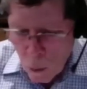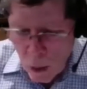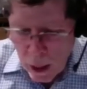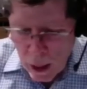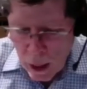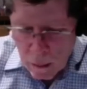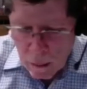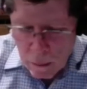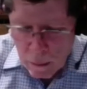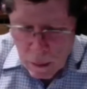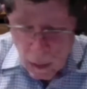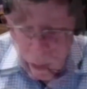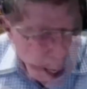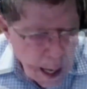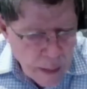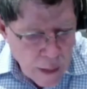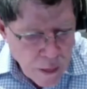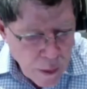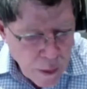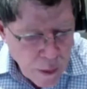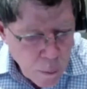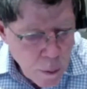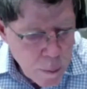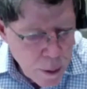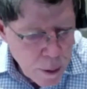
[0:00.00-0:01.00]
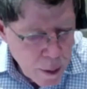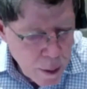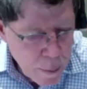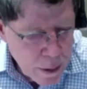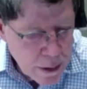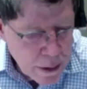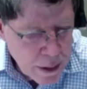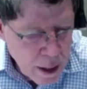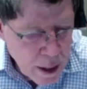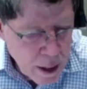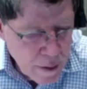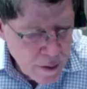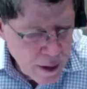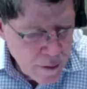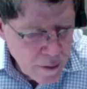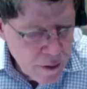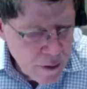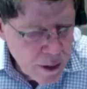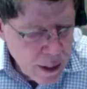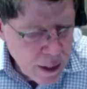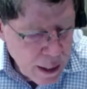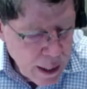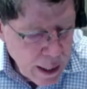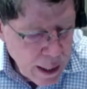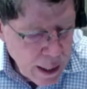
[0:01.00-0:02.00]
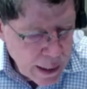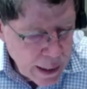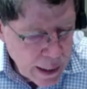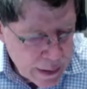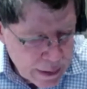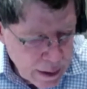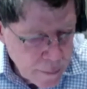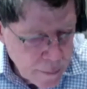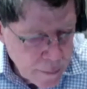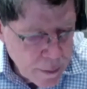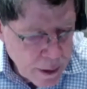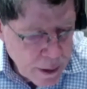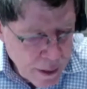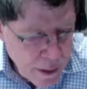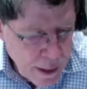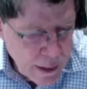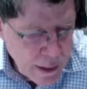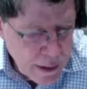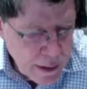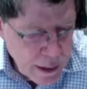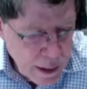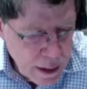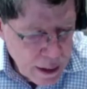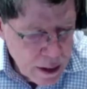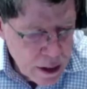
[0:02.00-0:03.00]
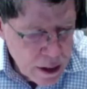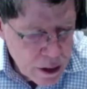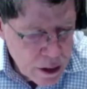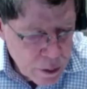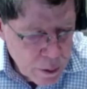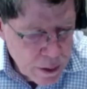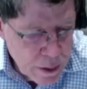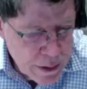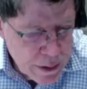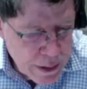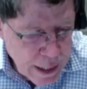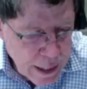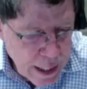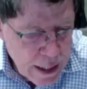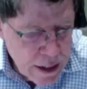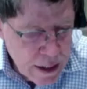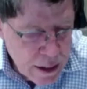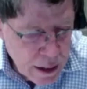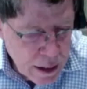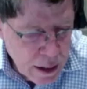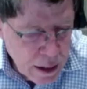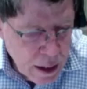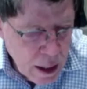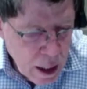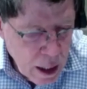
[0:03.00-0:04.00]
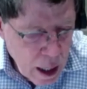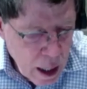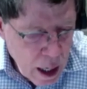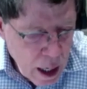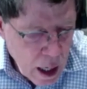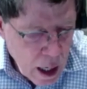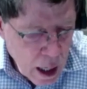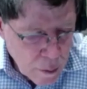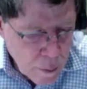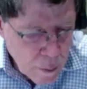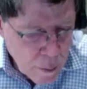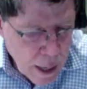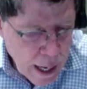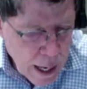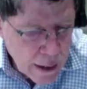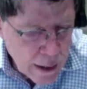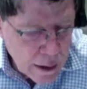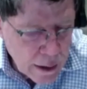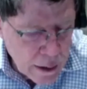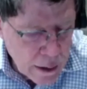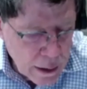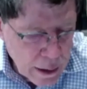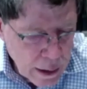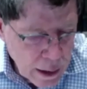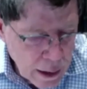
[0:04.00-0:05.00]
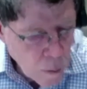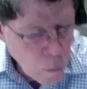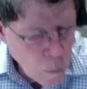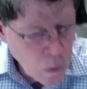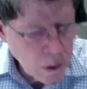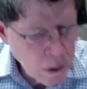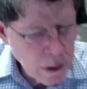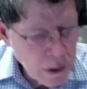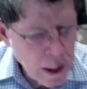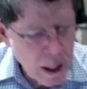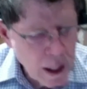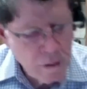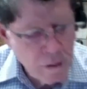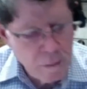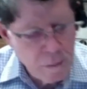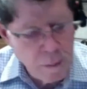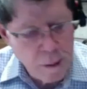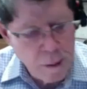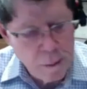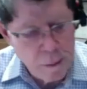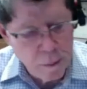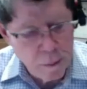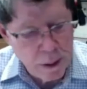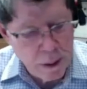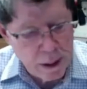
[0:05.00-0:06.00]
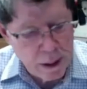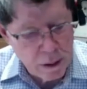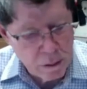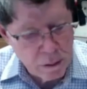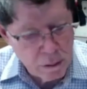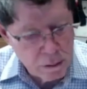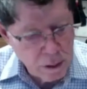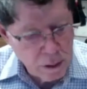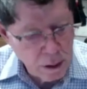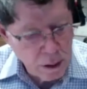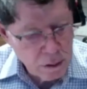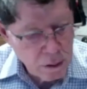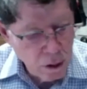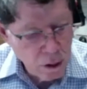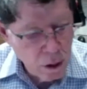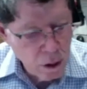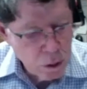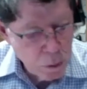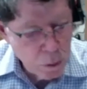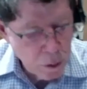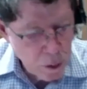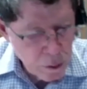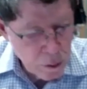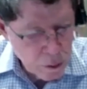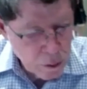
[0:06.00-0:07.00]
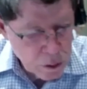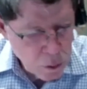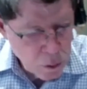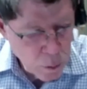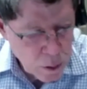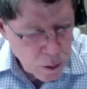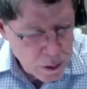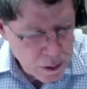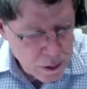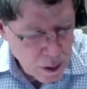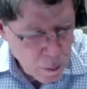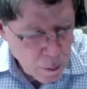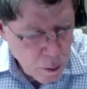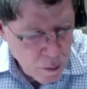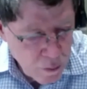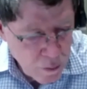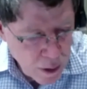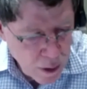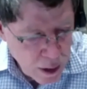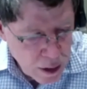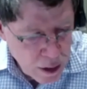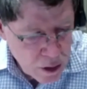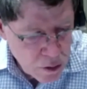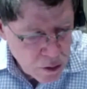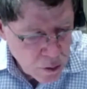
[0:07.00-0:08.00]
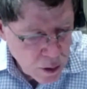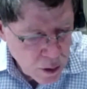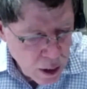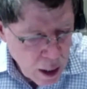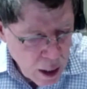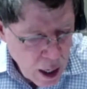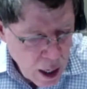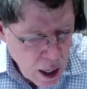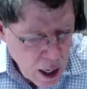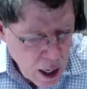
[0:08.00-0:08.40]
Well, I think we pretty much covered everything, except I think the industry is changing dramatically. It would kind of maybe make a little, I'll close a little short summary of the industry.